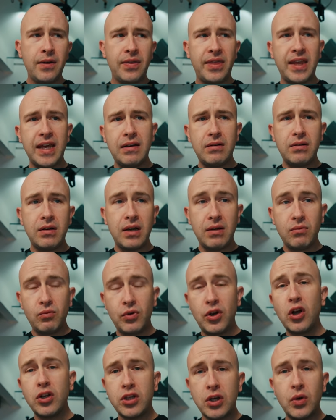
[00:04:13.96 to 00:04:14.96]
then
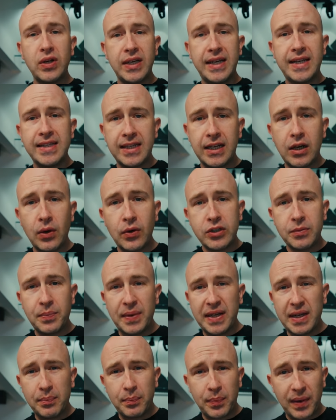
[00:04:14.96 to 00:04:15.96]
not only is it going to
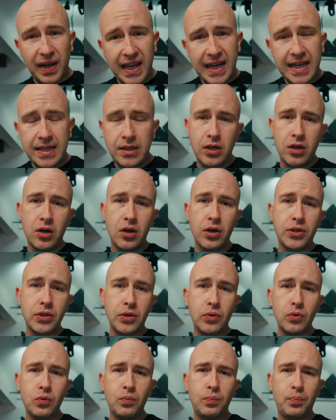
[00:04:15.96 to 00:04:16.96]
be a bladed
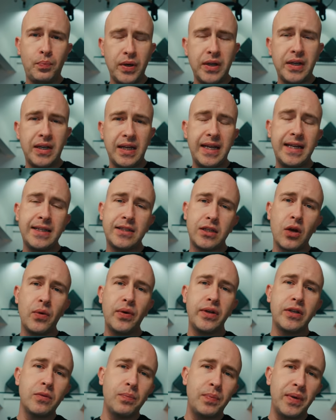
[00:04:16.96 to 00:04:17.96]
article, but it's
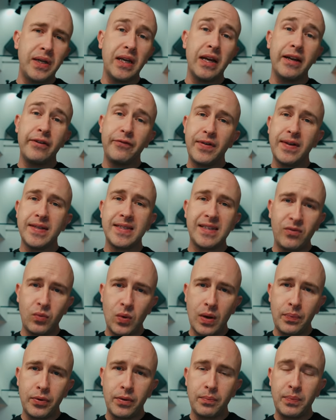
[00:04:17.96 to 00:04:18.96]
going to be an offensive
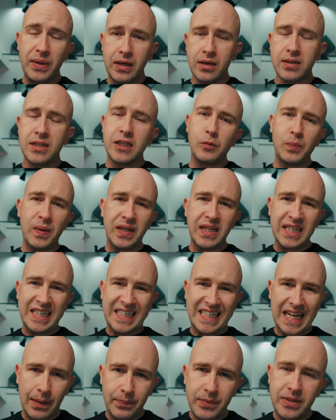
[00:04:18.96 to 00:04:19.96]
weapon because it's been
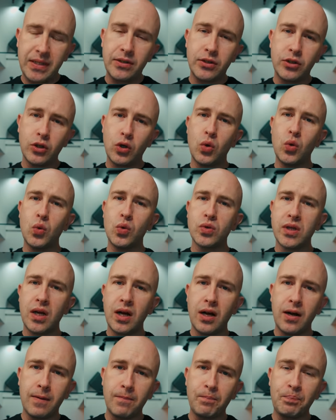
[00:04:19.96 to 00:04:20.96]
adapted to cause
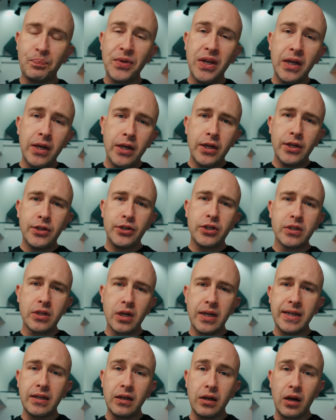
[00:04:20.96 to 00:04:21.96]
harm. Just
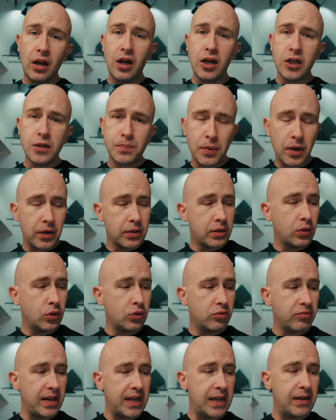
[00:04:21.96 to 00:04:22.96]
like a glass bottle
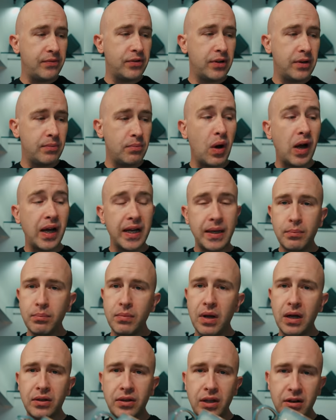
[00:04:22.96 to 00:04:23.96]
or even my
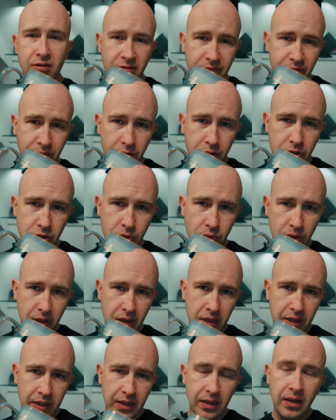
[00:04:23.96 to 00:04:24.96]
mug that I referred to
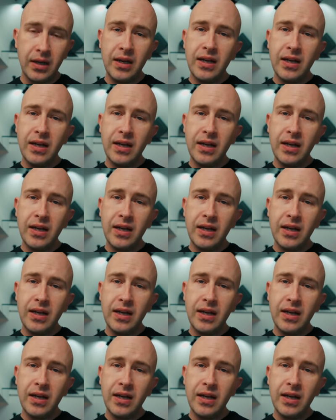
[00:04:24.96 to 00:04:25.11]
earlier.